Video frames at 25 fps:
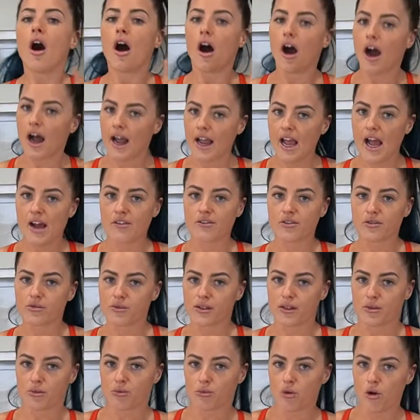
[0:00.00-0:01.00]
I have it
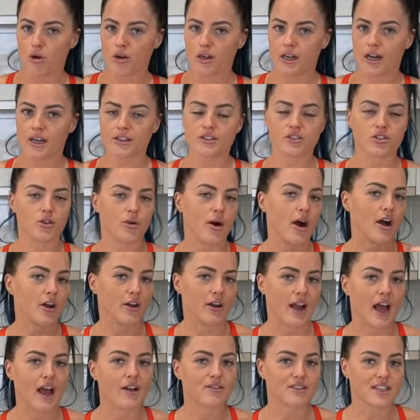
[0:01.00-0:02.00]
with water, so I
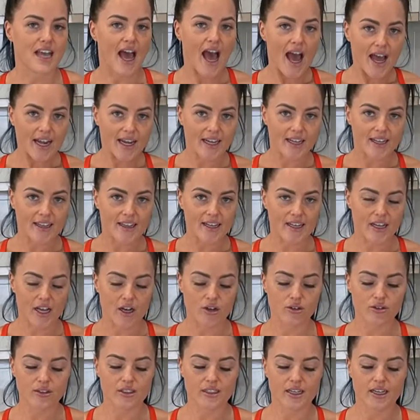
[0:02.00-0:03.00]
don't have to add anything
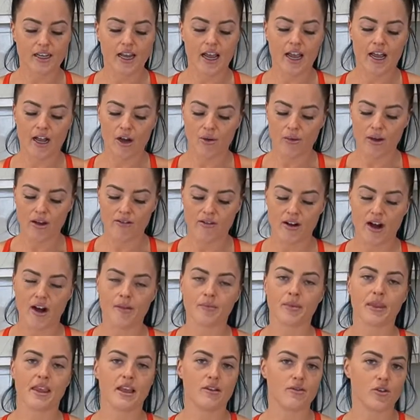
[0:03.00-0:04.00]
else in.
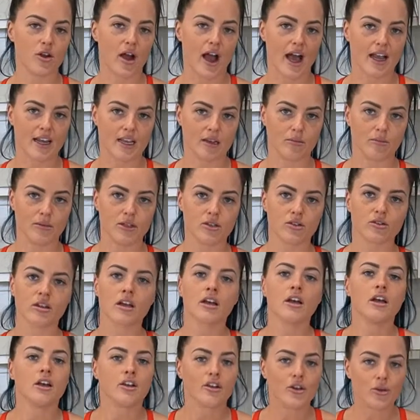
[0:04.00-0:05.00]
However, if you're adding
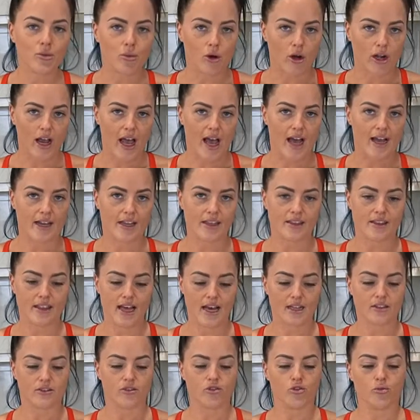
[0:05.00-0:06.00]
milk, you want to add in
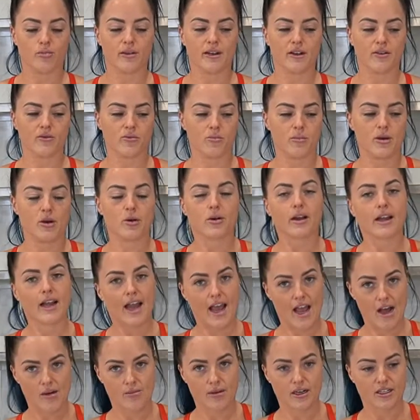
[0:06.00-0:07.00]
that little bit of milk and
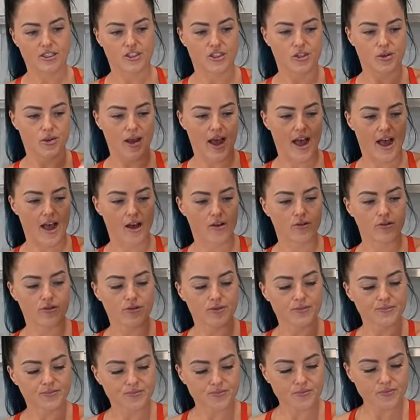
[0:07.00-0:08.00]
how much you
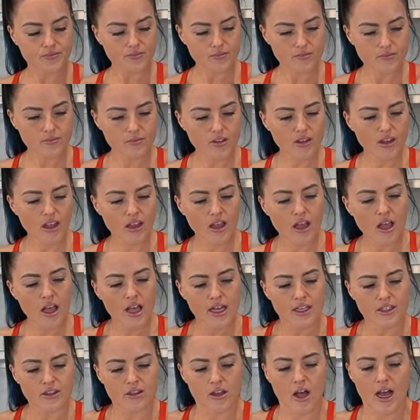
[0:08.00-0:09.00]
have.
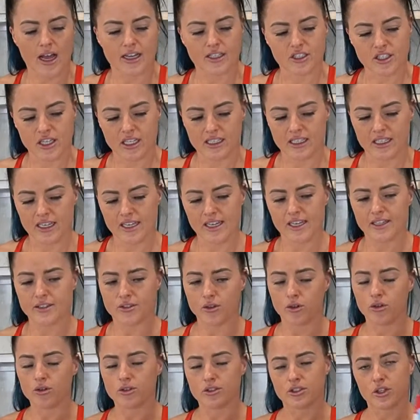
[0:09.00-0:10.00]
Light jelly
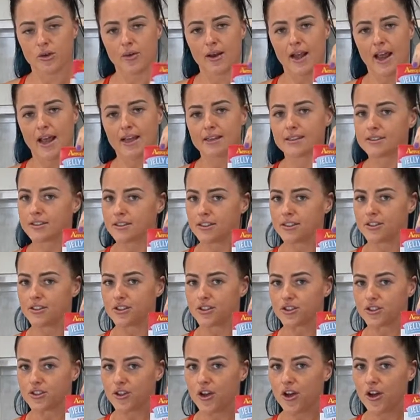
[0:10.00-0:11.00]
is also an excellent
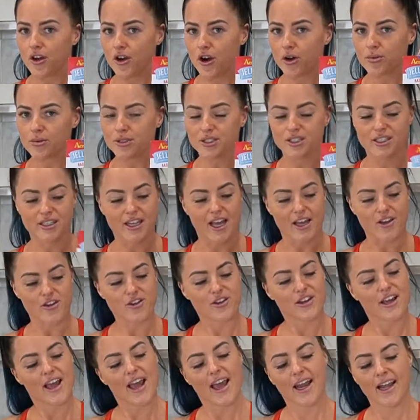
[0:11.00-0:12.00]
dessert option that
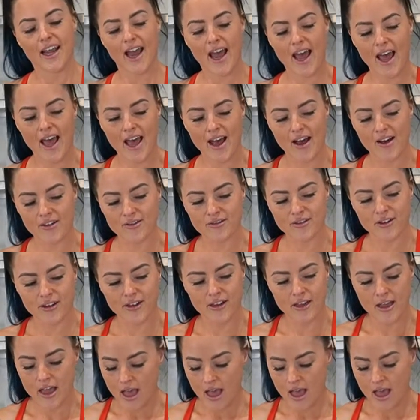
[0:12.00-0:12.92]
you can have.